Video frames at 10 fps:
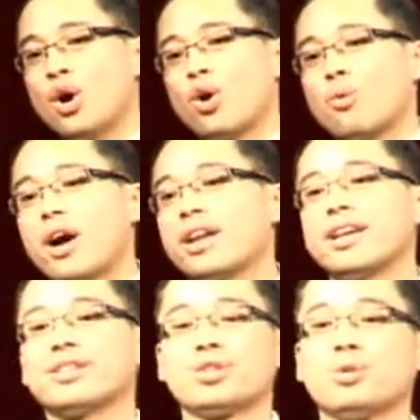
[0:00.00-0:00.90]
or
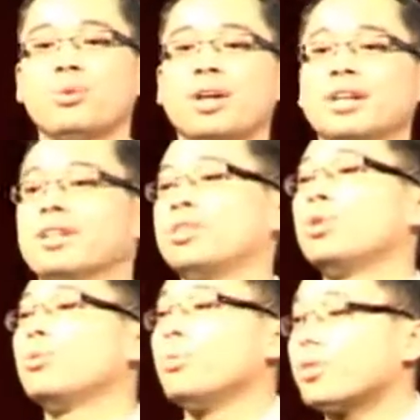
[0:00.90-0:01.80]
writing it to
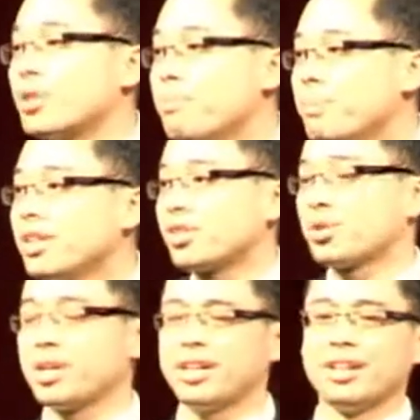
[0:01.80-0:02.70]
to, to
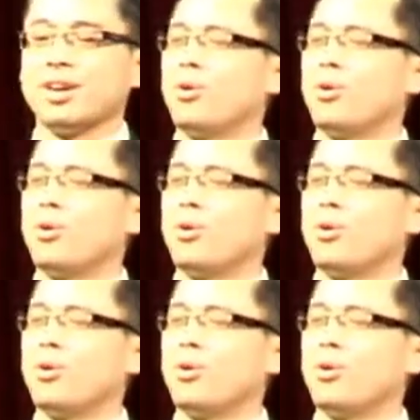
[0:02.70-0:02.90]
ministry,